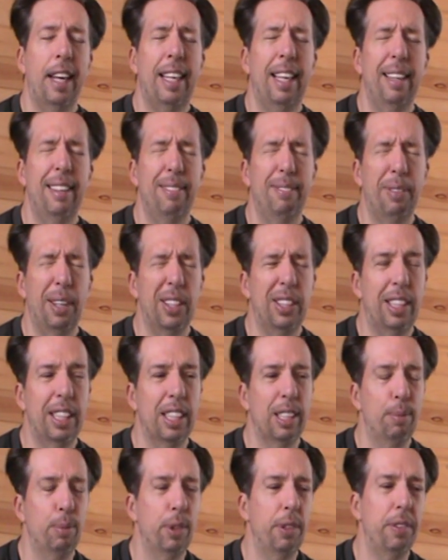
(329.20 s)
like about
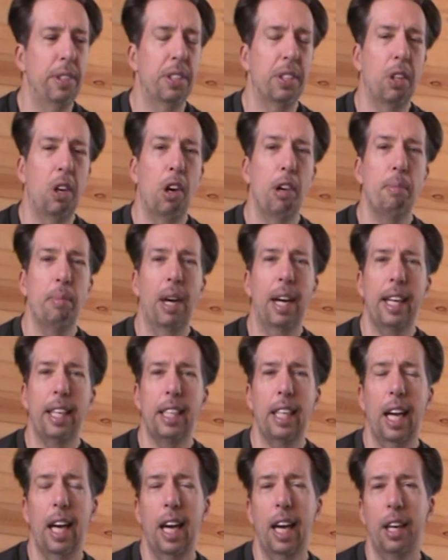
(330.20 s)
this movie is, oh my
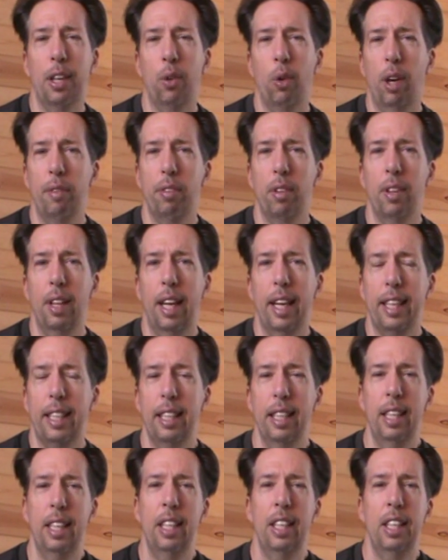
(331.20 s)
God, whoever like,